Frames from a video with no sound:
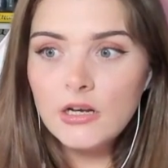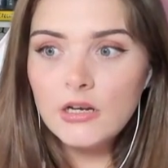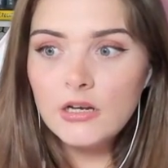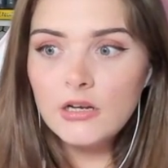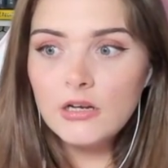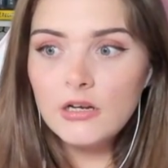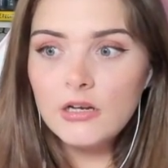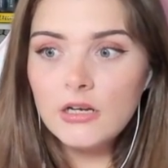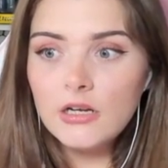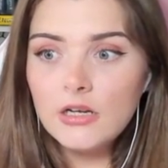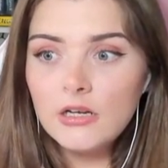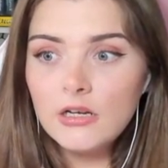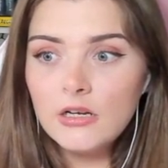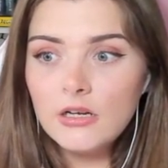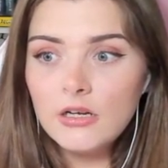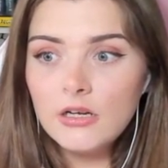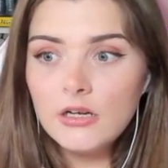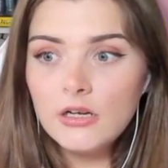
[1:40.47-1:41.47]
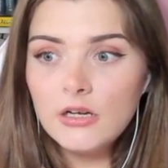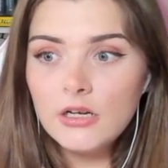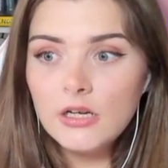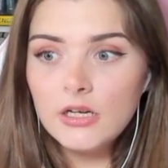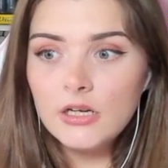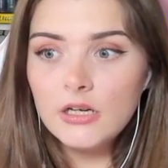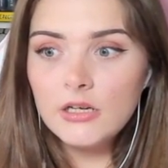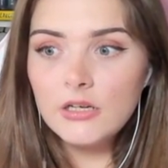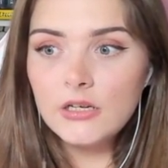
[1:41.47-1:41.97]

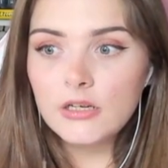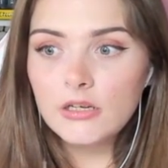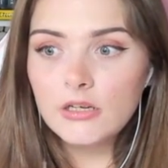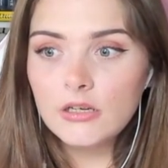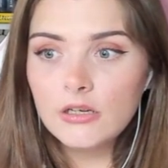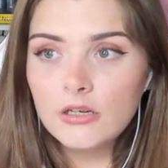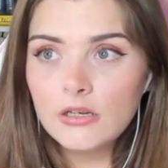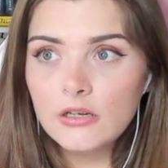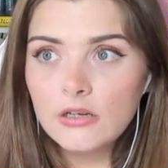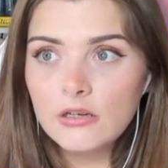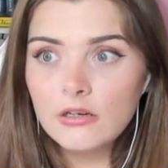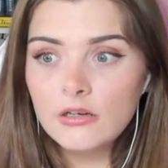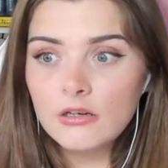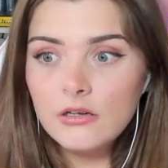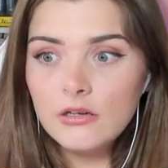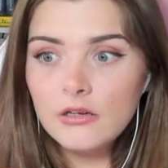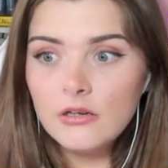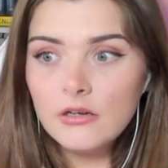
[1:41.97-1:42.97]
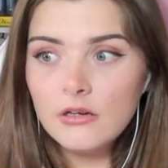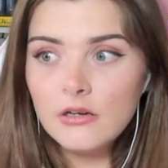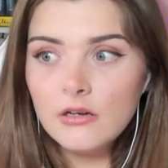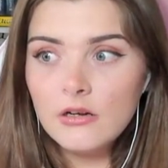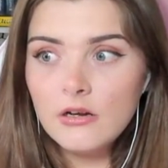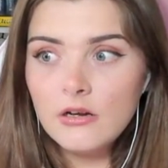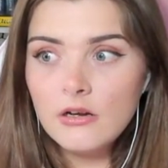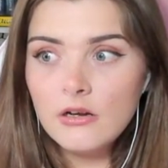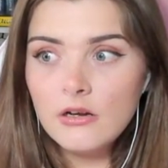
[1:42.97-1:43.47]

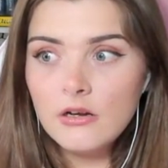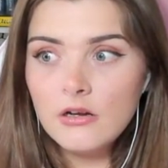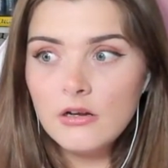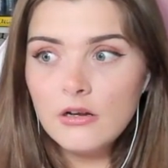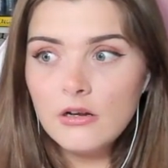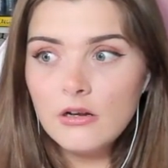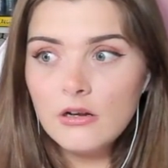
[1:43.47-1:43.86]
Nothing is said.